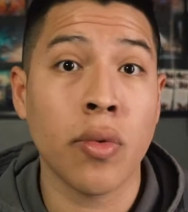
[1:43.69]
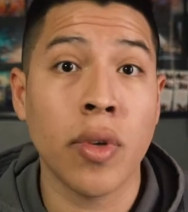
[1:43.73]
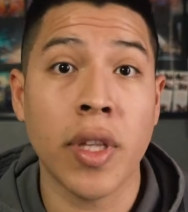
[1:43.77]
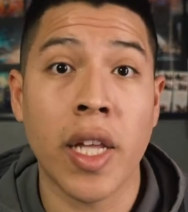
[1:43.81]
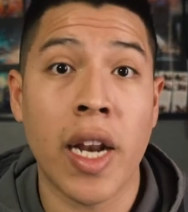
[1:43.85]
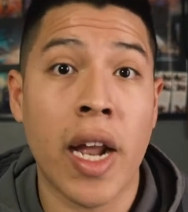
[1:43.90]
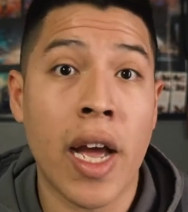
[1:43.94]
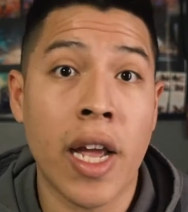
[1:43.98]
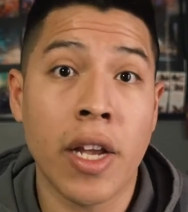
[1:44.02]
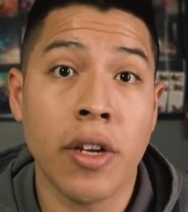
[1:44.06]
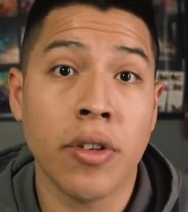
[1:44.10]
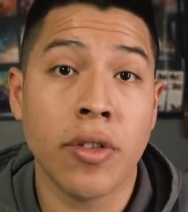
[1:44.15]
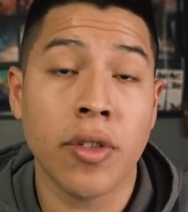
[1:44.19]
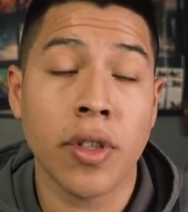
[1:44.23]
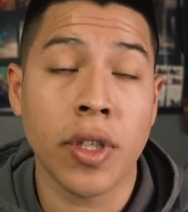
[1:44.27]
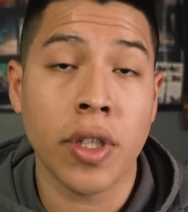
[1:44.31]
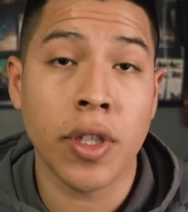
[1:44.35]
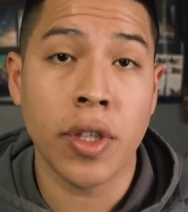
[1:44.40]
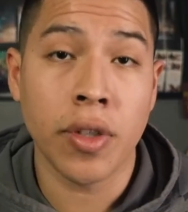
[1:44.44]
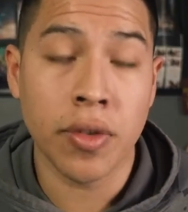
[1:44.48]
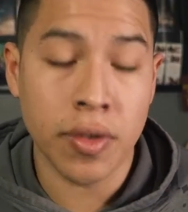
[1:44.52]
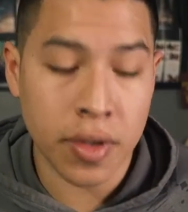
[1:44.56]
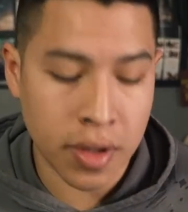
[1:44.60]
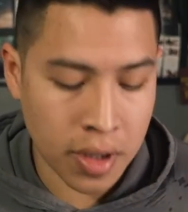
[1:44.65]
the one that I usually
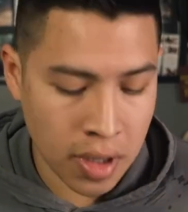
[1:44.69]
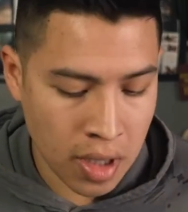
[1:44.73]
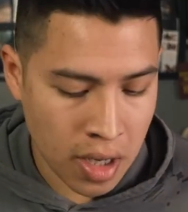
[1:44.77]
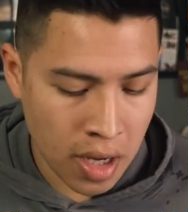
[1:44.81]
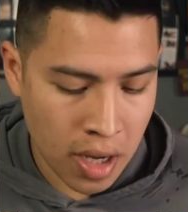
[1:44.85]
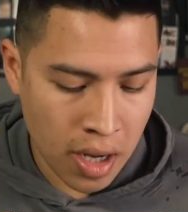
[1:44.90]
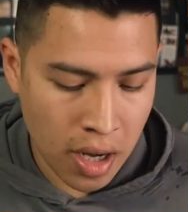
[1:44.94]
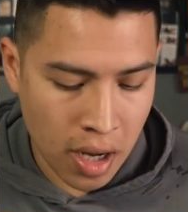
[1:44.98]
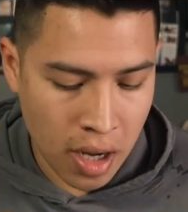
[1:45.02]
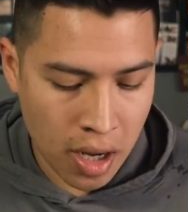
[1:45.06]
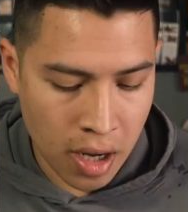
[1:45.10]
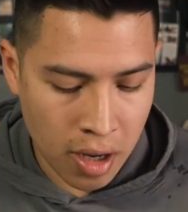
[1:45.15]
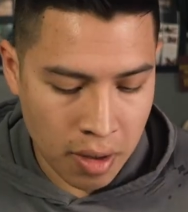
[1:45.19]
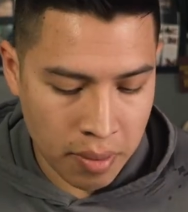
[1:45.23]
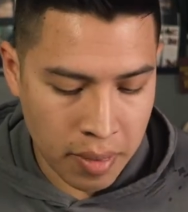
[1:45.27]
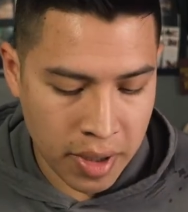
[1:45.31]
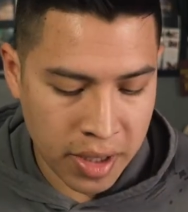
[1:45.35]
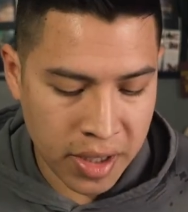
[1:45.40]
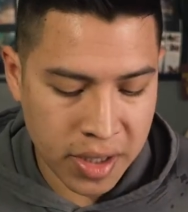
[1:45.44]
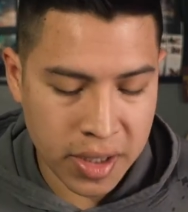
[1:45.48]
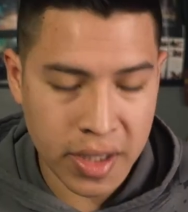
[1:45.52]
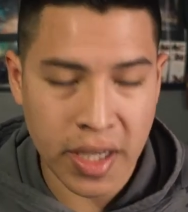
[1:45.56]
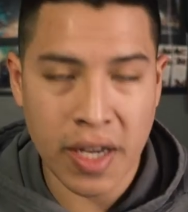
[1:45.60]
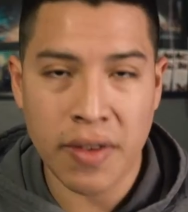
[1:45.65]
use. It
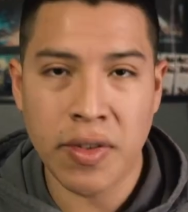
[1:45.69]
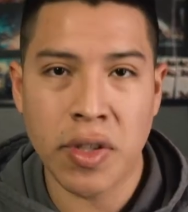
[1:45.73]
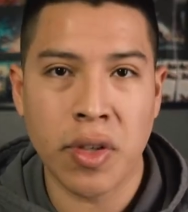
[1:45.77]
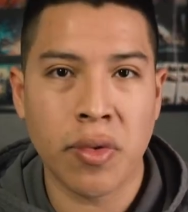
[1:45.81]
just gives